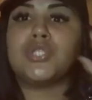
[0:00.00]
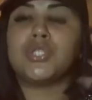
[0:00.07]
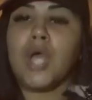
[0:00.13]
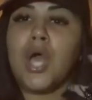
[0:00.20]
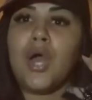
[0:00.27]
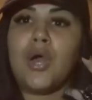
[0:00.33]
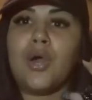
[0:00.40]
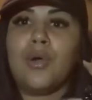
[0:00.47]

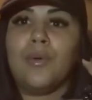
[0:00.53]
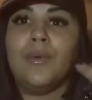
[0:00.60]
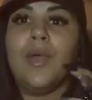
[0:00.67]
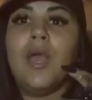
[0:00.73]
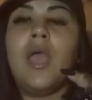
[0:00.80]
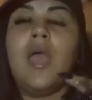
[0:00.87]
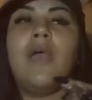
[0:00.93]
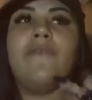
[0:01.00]
So
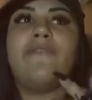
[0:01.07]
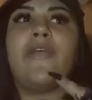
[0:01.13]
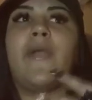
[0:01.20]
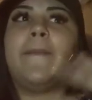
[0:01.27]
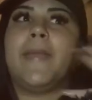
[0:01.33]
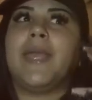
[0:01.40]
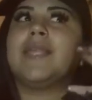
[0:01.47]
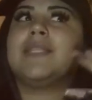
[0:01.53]
for a
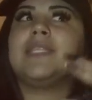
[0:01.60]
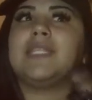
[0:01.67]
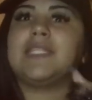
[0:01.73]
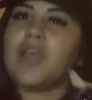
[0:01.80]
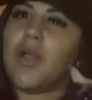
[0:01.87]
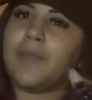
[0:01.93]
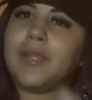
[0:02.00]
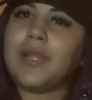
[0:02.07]
man to
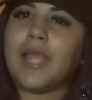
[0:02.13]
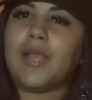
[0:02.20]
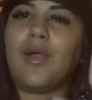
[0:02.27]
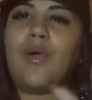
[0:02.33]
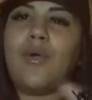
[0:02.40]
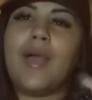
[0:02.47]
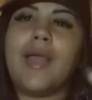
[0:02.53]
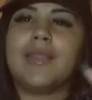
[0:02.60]
tell me like,
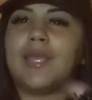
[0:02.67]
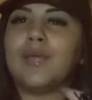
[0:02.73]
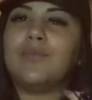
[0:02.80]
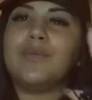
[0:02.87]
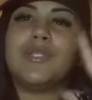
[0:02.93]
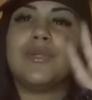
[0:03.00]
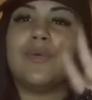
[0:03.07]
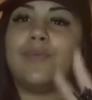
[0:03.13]
oh, I think
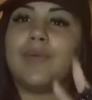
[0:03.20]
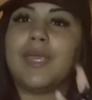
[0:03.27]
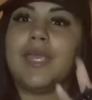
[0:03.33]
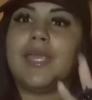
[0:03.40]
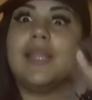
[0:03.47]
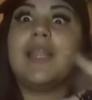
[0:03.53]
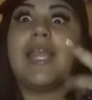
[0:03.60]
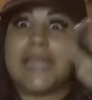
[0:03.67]
we should
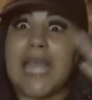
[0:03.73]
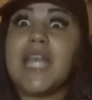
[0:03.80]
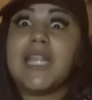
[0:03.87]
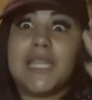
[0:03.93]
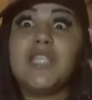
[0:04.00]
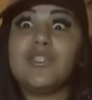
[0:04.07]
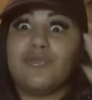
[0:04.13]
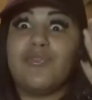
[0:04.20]
wait, like that,
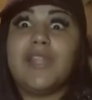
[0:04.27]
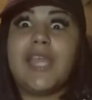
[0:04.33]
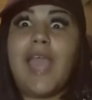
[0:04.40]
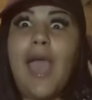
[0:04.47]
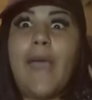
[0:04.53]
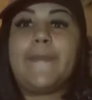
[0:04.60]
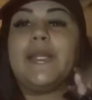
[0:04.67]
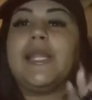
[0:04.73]
this really
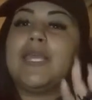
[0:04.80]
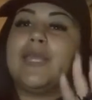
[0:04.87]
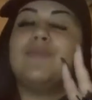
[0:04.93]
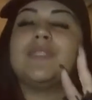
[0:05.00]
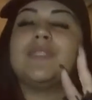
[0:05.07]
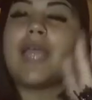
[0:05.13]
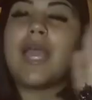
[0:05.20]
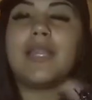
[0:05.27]
happened. Like, he
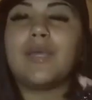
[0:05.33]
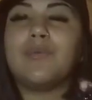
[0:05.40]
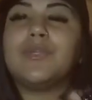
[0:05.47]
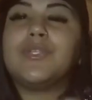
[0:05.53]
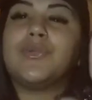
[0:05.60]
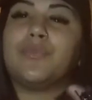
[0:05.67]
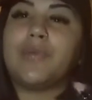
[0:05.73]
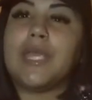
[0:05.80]
I think we
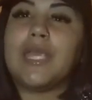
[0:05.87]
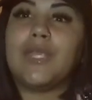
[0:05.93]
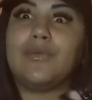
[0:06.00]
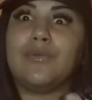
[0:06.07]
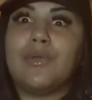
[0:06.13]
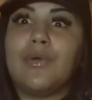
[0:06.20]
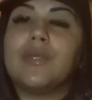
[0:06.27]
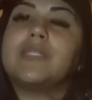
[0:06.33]
should wait,
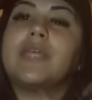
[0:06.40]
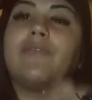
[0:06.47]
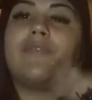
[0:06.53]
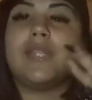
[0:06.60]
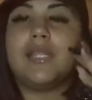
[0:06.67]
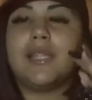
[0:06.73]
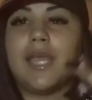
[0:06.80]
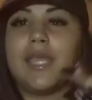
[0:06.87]
you know, because I
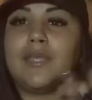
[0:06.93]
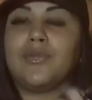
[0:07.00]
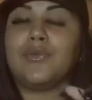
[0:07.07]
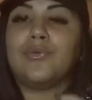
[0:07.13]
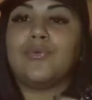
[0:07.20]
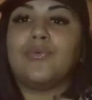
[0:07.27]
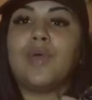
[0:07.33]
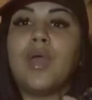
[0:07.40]
really like
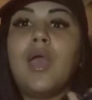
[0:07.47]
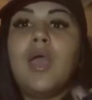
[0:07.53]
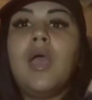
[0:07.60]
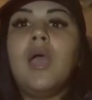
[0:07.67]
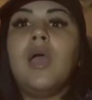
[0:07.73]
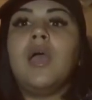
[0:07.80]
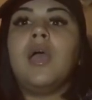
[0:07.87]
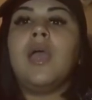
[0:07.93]
you.
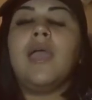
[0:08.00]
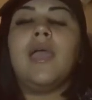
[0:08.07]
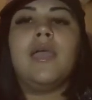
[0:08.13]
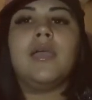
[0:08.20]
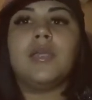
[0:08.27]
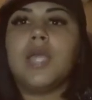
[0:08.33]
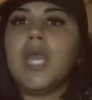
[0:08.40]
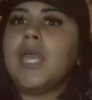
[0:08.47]

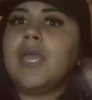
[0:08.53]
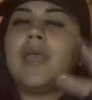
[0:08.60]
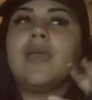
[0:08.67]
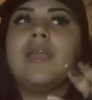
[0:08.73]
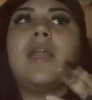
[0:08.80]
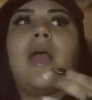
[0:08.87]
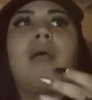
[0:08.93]
And